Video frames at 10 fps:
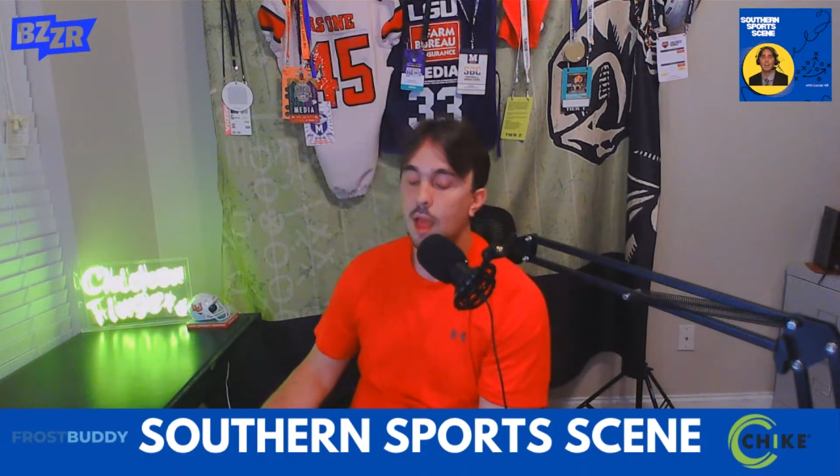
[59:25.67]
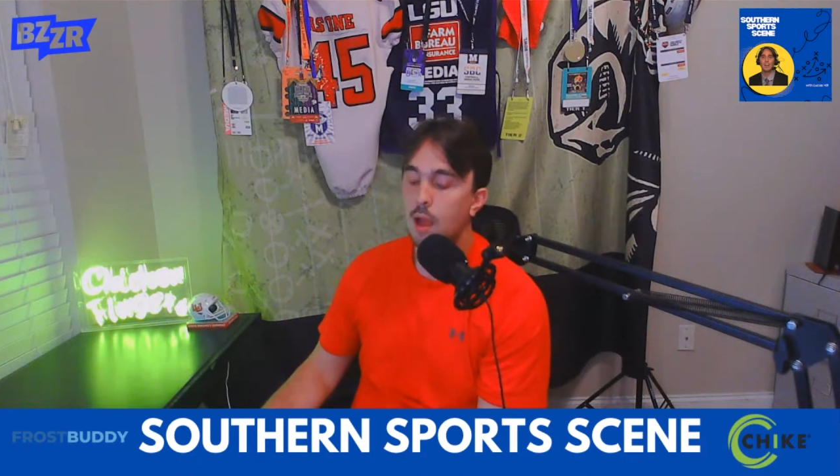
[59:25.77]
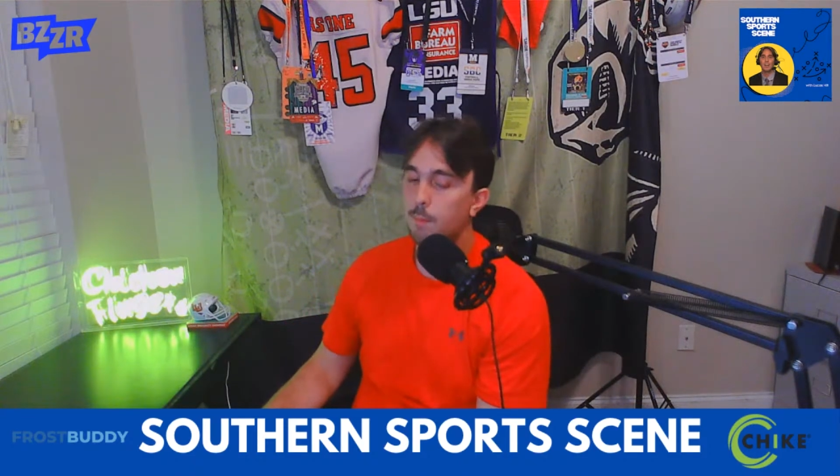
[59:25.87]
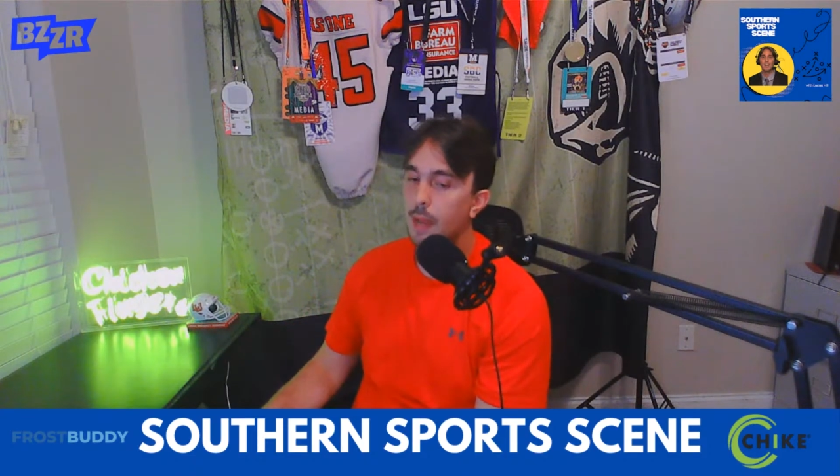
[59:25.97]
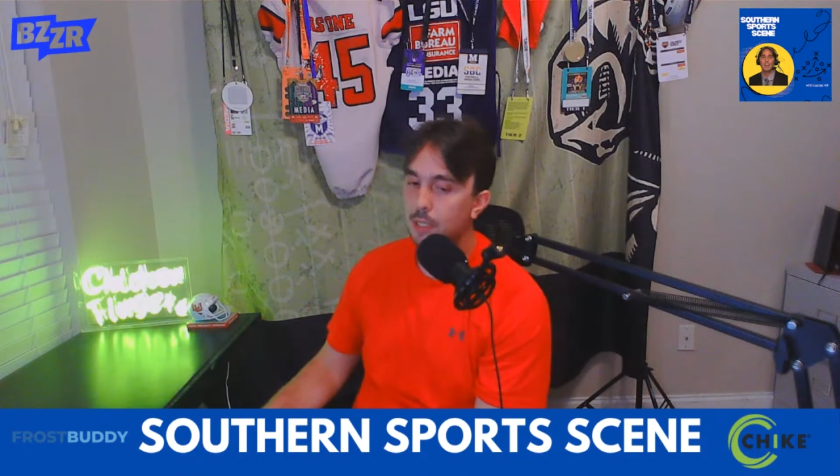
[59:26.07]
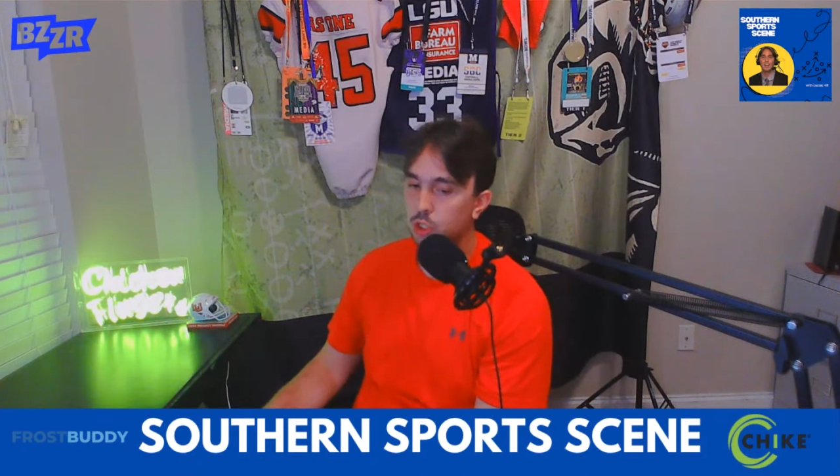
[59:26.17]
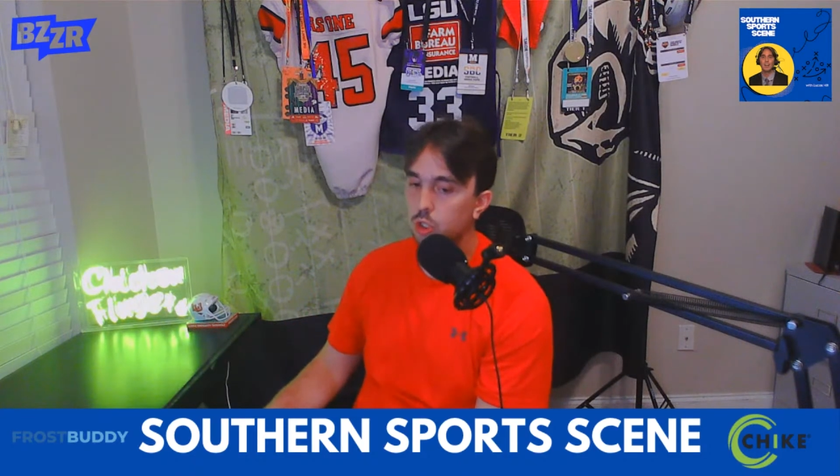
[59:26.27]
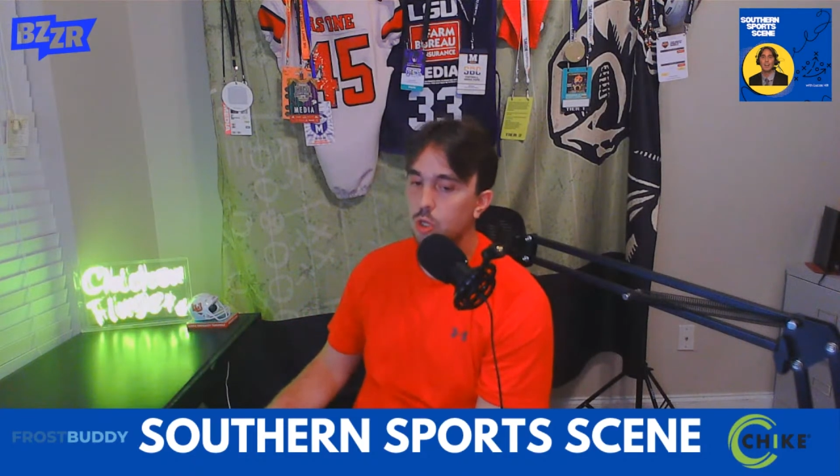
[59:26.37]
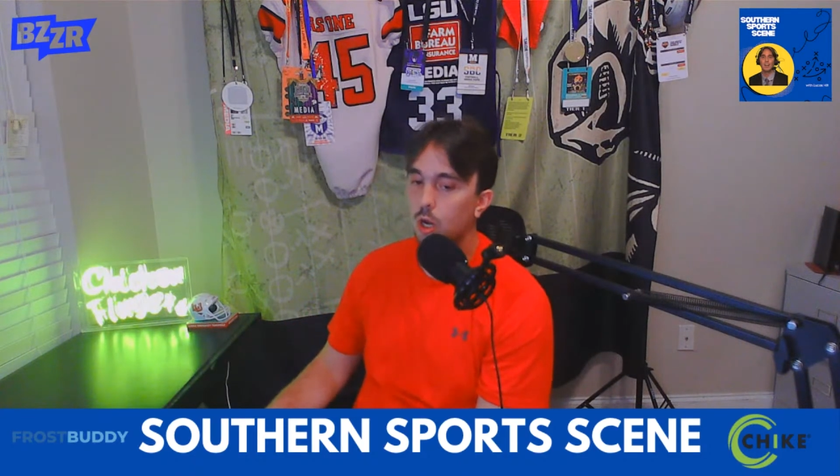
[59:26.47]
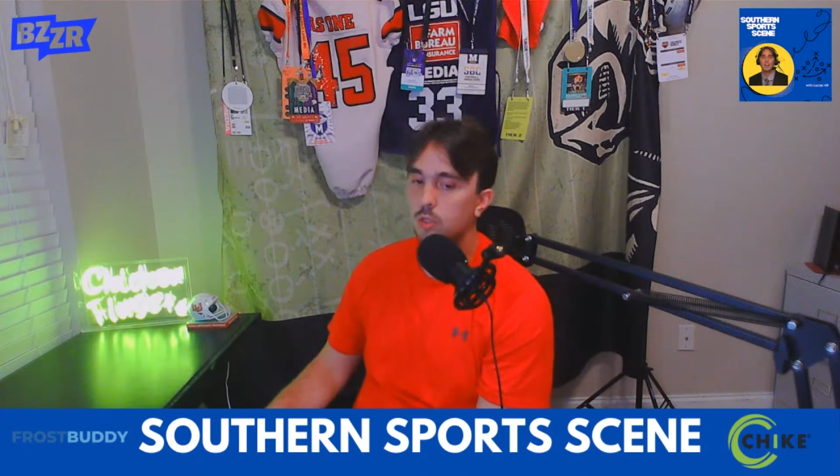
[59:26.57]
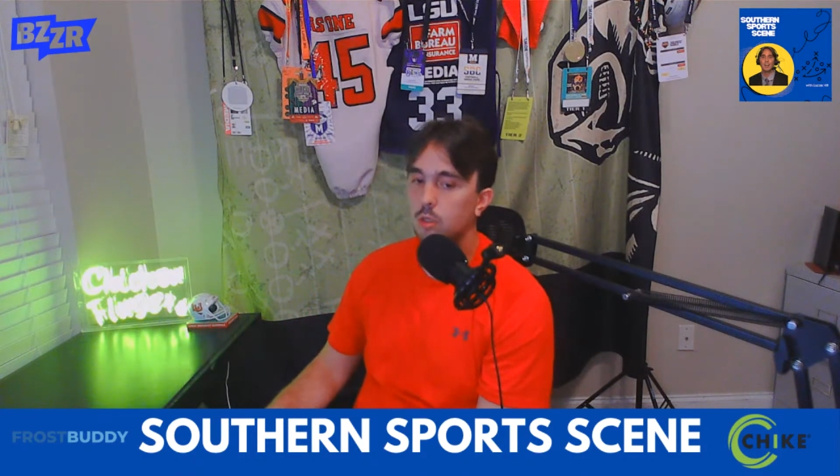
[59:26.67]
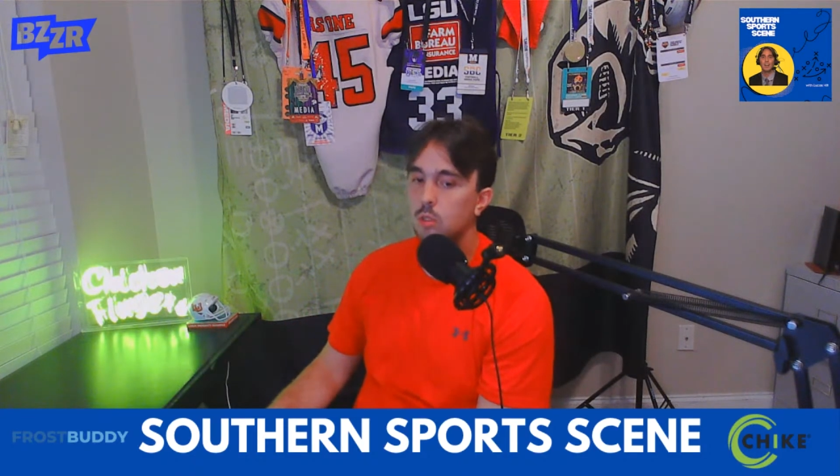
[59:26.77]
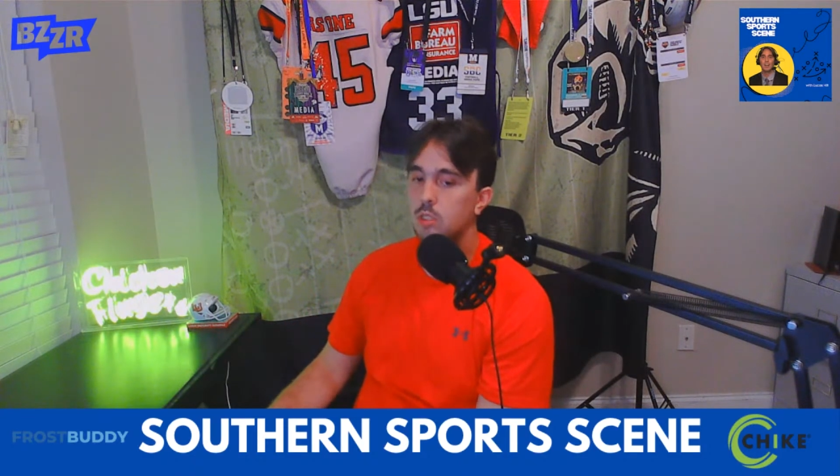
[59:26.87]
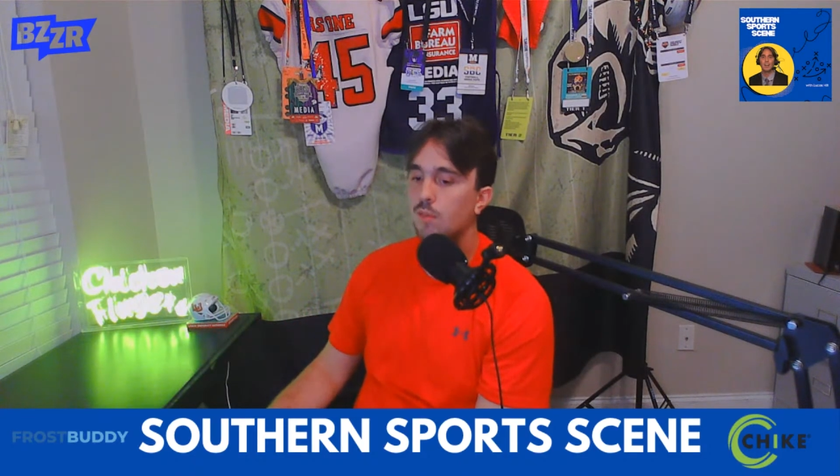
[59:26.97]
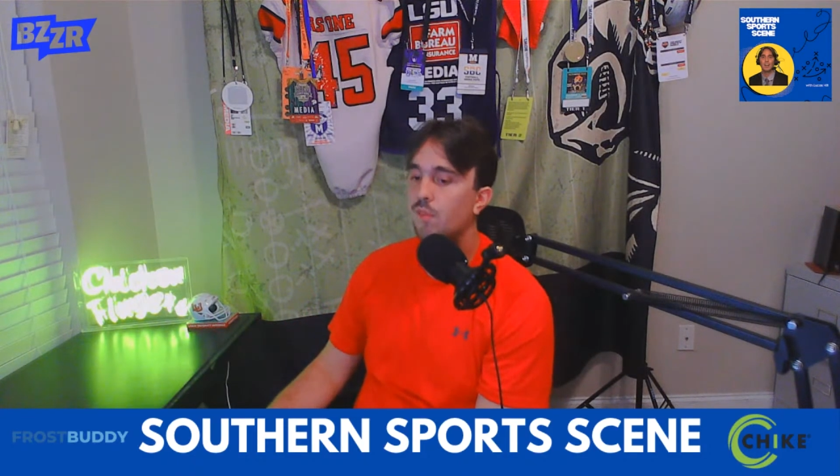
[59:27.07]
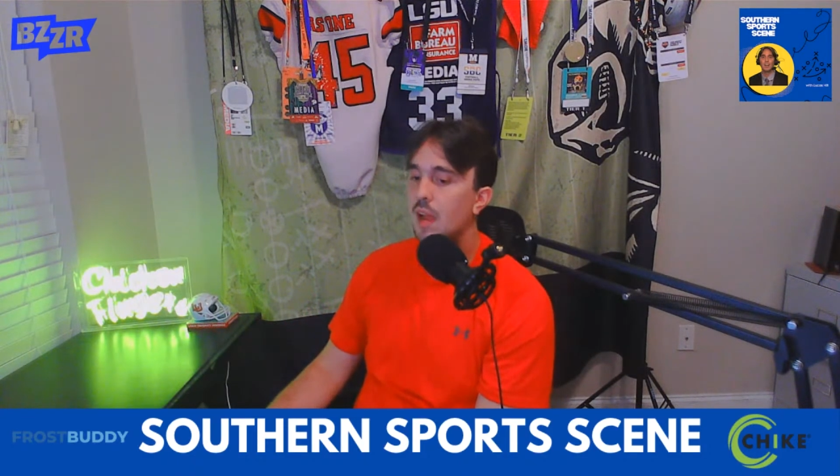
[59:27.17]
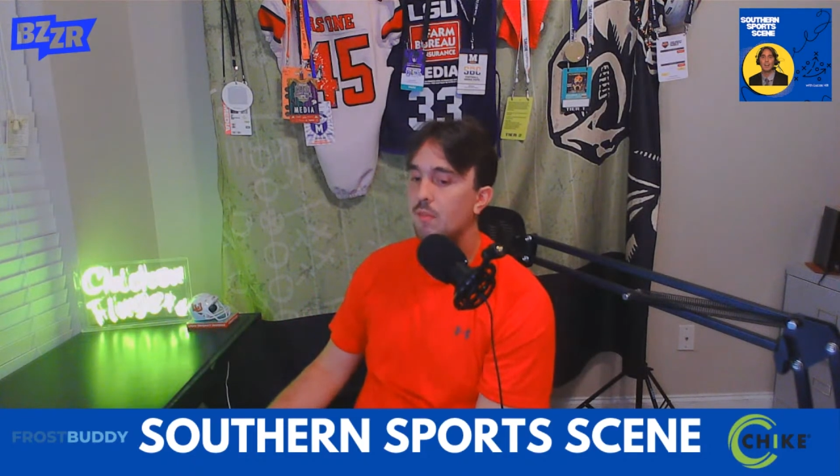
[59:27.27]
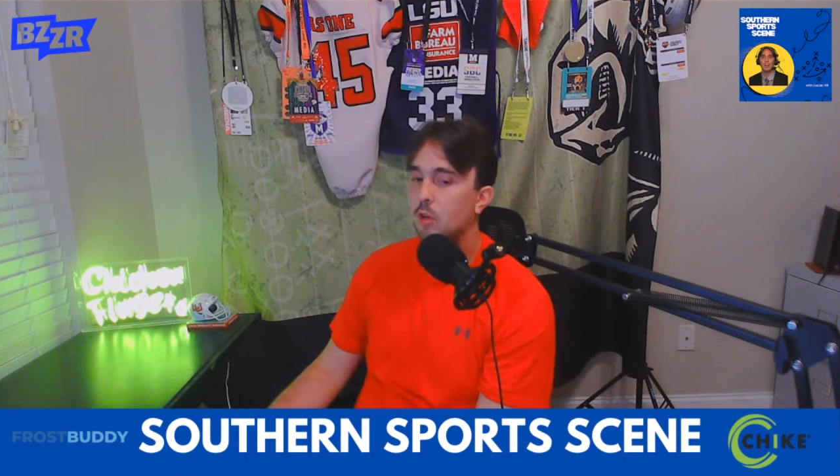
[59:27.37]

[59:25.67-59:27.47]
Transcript: Make sure y'all do us a favor.